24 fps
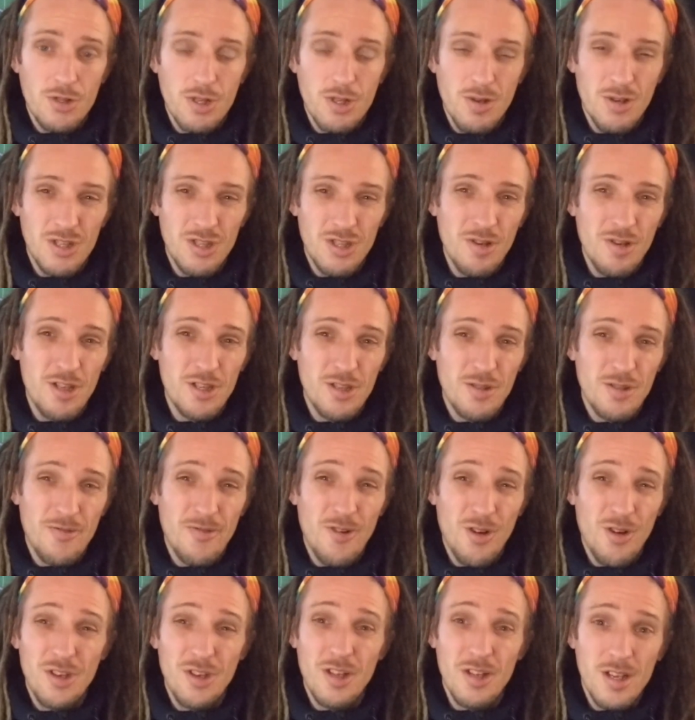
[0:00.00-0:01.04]
So I still need to
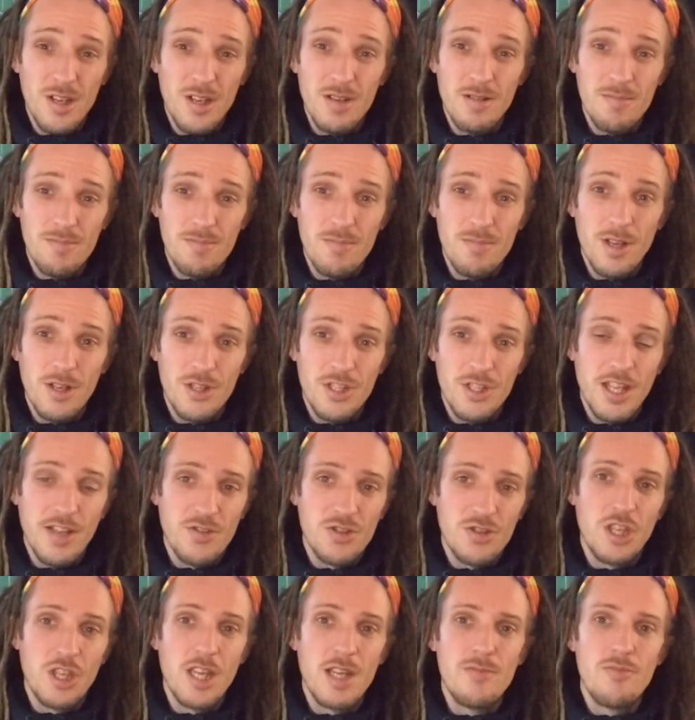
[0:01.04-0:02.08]
find a
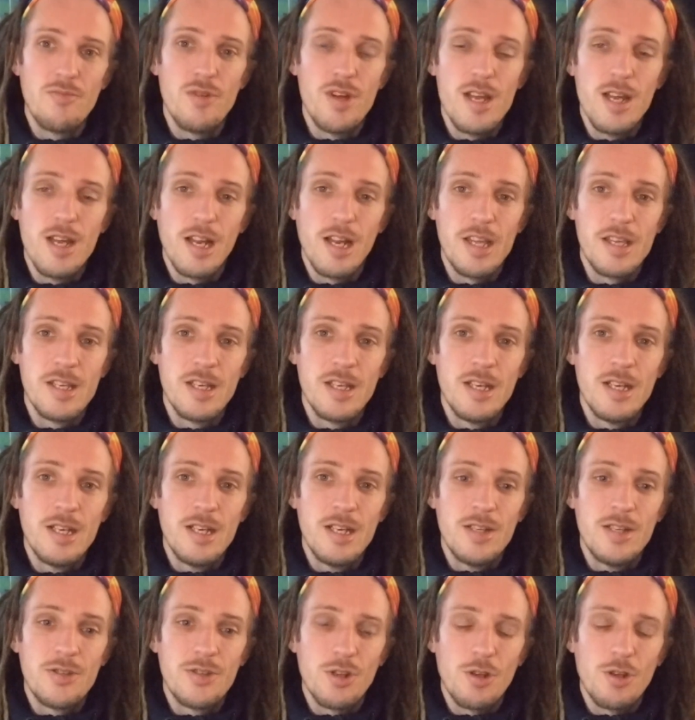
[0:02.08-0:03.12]
6 team really
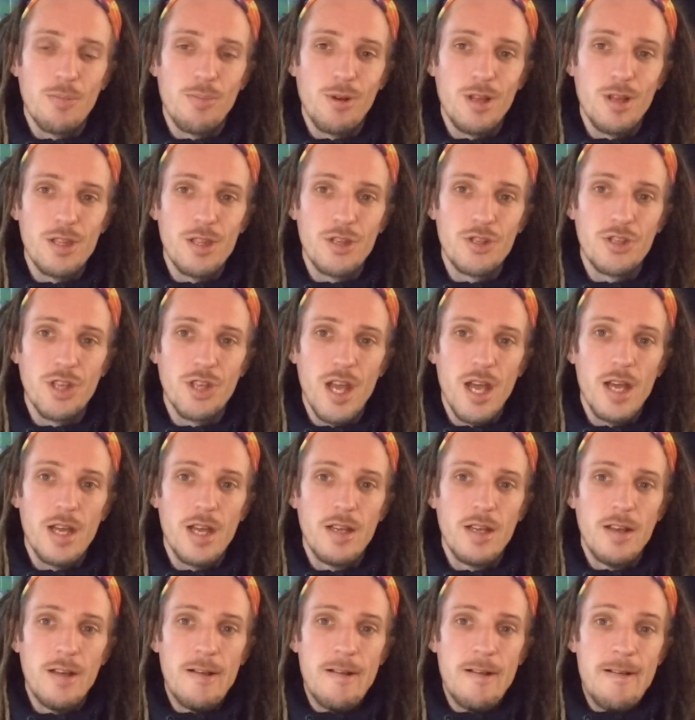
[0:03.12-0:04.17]
to complete the
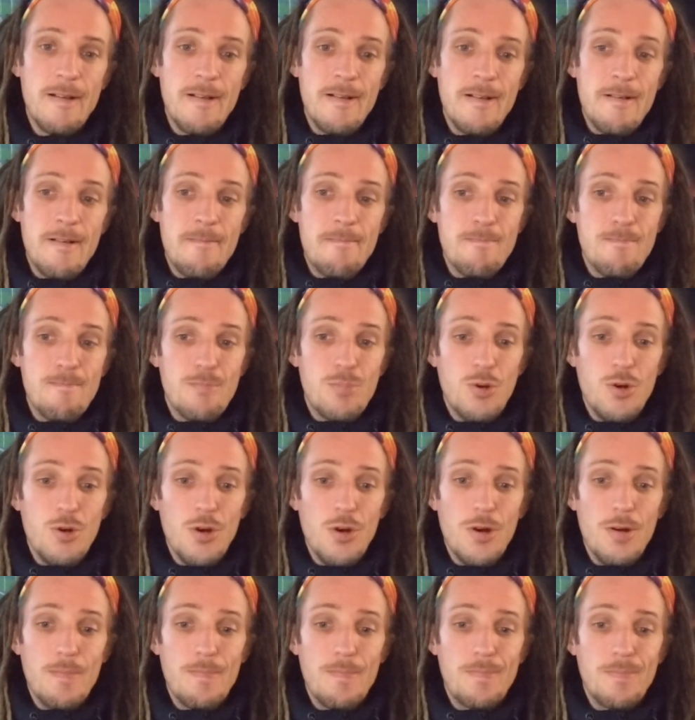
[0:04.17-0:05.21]
set,
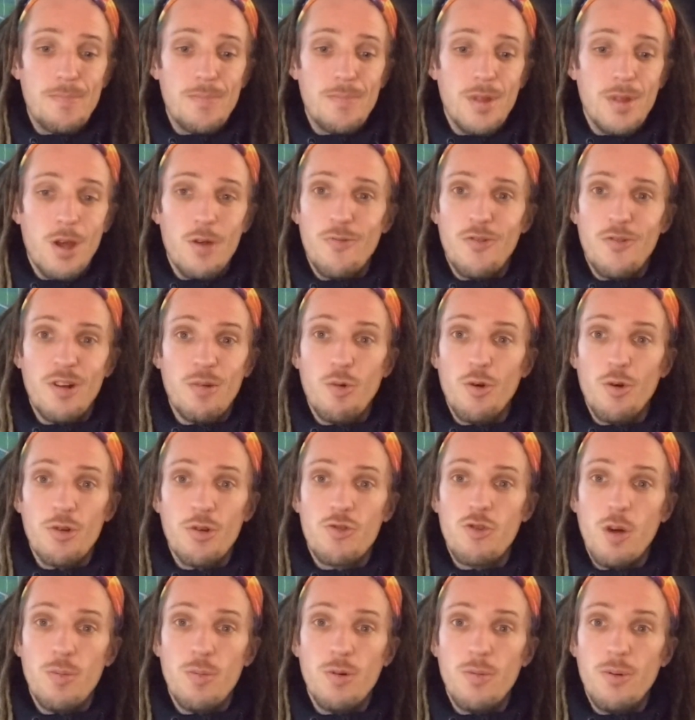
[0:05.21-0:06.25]
but hopefully one will
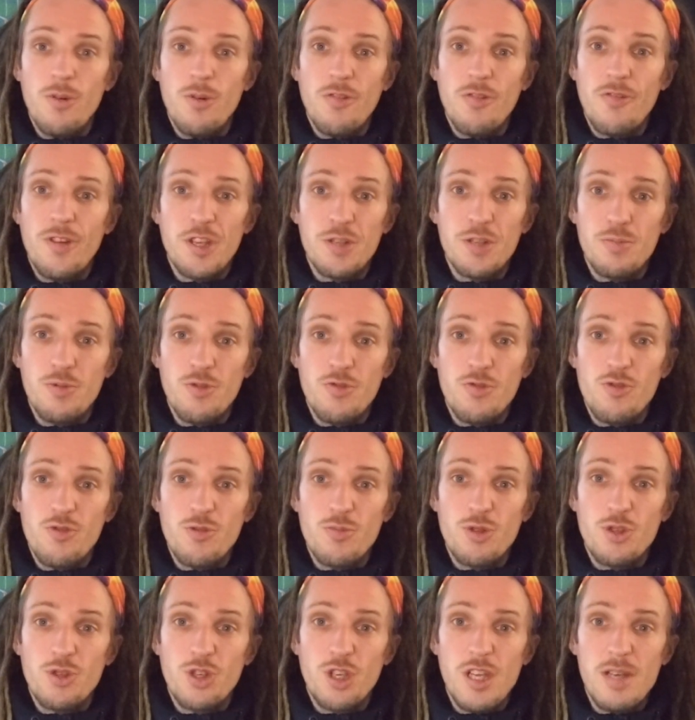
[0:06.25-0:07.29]
crop up on the Facebook
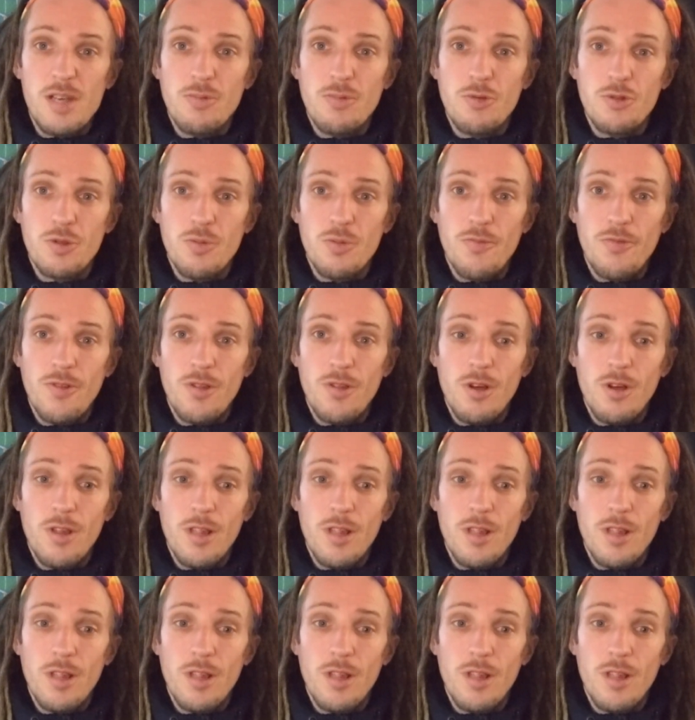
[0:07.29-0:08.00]
groups cheap or something like